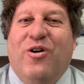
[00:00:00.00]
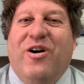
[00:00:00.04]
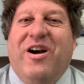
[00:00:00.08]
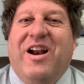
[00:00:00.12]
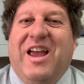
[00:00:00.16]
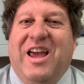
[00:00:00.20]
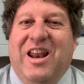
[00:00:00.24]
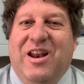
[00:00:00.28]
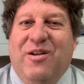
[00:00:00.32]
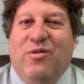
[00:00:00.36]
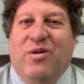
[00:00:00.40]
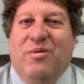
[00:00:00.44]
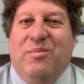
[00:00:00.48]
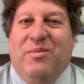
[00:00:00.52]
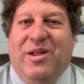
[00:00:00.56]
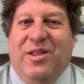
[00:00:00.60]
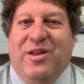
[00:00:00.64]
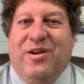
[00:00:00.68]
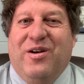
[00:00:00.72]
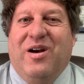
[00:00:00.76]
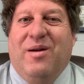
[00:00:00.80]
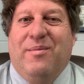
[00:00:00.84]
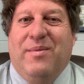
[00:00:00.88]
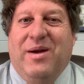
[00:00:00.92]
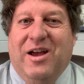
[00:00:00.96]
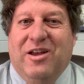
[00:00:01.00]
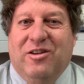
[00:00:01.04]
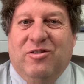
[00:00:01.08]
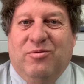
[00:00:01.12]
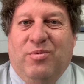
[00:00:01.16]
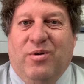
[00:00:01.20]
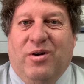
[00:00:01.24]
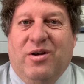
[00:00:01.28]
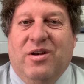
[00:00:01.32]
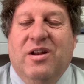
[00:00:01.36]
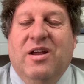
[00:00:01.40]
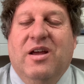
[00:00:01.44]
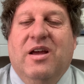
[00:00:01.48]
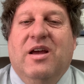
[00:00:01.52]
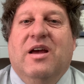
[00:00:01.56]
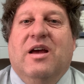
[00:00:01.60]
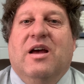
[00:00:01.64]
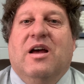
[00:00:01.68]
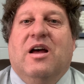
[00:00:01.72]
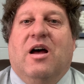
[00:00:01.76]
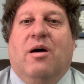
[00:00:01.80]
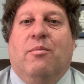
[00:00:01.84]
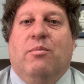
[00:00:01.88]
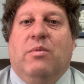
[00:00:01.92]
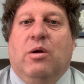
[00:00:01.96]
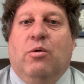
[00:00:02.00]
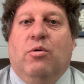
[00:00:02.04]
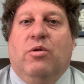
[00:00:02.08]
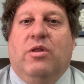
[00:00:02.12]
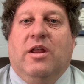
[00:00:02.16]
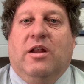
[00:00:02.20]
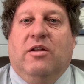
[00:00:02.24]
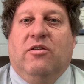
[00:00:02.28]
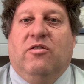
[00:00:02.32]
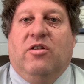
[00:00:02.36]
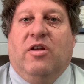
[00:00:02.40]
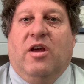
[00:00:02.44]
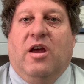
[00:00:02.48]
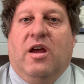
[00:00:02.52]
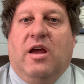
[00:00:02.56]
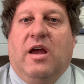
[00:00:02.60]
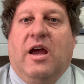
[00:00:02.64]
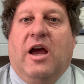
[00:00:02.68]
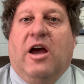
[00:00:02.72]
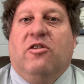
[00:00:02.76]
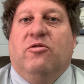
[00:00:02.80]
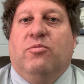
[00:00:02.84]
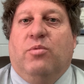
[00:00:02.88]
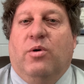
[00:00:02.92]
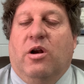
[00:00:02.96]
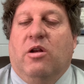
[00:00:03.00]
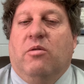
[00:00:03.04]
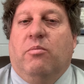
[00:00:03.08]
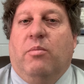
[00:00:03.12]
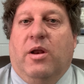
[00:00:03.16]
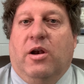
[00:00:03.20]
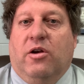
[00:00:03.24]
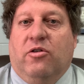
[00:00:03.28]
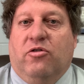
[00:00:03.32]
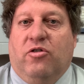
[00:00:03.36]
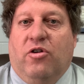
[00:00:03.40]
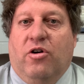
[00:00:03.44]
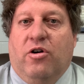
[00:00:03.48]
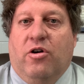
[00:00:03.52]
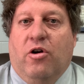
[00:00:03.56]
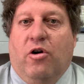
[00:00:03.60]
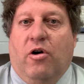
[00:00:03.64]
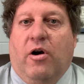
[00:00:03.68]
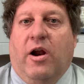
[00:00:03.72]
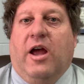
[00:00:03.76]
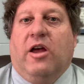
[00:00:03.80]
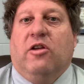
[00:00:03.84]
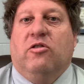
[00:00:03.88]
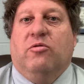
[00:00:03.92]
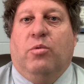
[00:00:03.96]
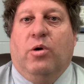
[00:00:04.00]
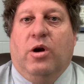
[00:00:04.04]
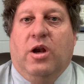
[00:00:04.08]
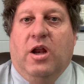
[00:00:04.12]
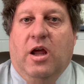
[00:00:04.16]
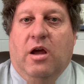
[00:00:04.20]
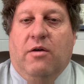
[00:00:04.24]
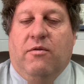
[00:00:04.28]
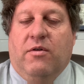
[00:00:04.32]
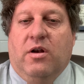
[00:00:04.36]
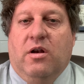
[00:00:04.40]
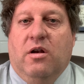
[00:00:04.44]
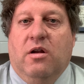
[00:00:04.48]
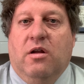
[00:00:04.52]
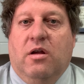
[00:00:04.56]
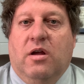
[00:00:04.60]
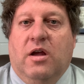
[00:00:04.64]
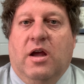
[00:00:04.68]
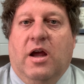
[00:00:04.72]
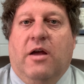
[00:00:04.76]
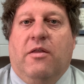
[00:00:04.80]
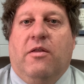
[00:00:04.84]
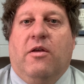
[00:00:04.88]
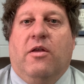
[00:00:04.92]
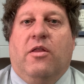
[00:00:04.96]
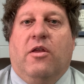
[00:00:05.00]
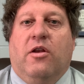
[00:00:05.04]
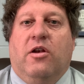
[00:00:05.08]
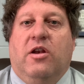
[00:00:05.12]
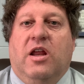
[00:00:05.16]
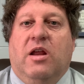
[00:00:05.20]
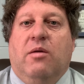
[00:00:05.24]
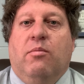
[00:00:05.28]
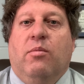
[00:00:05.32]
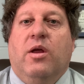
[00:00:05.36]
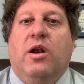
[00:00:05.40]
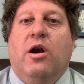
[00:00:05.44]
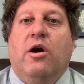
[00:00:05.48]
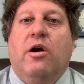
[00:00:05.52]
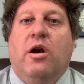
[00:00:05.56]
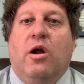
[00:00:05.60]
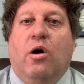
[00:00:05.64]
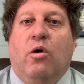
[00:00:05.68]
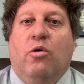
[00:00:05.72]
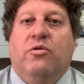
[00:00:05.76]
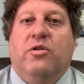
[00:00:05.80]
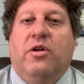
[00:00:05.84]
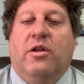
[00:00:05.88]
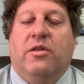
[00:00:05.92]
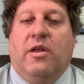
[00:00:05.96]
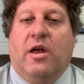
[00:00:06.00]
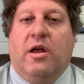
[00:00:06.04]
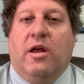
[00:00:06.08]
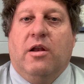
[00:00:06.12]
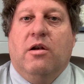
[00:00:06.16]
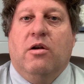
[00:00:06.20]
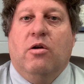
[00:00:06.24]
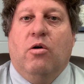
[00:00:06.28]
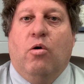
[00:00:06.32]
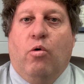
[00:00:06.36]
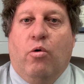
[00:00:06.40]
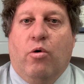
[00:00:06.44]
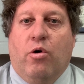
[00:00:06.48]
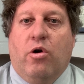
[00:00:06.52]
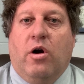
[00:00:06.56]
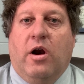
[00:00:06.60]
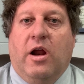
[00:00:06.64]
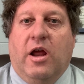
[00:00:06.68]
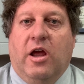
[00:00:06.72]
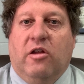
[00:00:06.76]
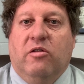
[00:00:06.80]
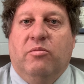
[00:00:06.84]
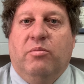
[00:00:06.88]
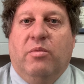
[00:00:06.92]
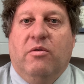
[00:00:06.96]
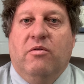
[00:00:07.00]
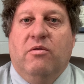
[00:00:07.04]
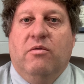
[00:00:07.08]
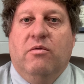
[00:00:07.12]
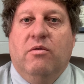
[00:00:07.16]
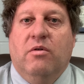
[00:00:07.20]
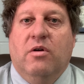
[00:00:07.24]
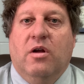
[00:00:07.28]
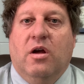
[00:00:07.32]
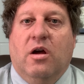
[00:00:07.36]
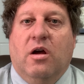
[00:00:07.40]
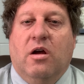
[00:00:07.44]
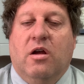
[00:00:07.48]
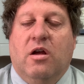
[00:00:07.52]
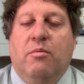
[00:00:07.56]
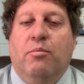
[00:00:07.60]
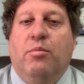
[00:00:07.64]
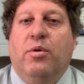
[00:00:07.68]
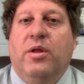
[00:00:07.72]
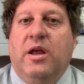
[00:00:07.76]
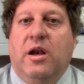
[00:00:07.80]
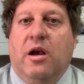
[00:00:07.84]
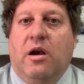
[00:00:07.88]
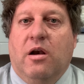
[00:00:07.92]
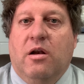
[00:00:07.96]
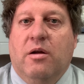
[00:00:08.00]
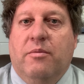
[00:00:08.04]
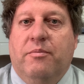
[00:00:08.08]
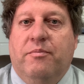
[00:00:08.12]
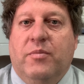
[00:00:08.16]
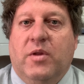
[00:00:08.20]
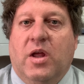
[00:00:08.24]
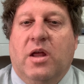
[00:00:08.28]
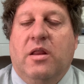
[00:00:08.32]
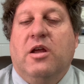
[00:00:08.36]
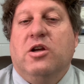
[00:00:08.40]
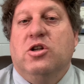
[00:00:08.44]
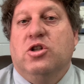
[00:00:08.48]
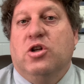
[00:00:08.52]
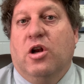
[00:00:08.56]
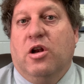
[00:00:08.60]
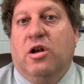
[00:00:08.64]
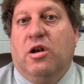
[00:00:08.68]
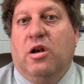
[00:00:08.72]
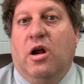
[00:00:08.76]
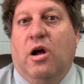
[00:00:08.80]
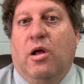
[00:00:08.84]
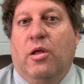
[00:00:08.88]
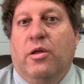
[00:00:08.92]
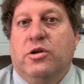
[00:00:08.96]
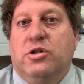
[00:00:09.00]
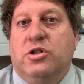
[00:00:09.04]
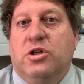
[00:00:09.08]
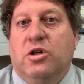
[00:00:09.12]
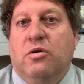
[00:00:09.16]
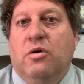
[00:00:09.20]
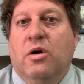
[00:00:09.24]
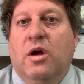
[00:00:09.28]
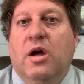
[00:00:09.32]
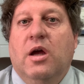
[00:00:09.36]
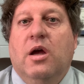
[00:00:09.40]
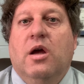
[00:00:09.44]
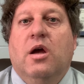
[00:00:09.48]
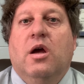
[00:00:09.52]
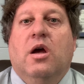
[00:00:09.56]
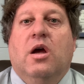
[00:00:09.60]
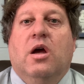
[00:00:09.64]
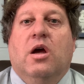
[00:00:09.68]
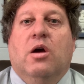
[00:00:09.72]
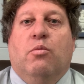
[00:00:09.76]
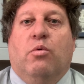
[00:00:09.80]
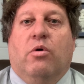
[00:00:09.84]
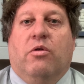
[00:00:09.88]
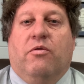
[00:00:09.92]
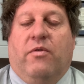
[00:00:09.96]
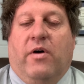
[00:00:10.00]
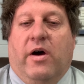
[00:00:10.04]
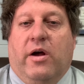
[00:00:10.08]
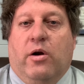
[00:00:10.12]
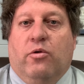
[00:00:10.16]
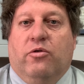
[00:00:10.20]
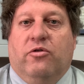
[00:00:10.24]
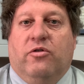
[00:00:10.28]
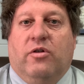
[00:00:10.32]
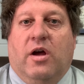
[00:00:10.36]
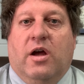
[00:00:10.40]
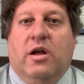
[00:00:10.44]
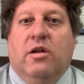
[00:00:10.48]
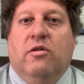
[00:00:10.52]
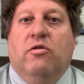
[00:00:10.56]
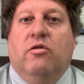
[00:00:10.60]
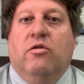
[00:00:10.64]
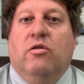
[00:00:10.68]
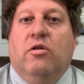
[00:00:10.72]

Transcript: 81 milligram aspirin, you would then say aspirin administered or aspirin given. And then the team leader knows that that order has been completed, and they should acknowledge you. With vital signs,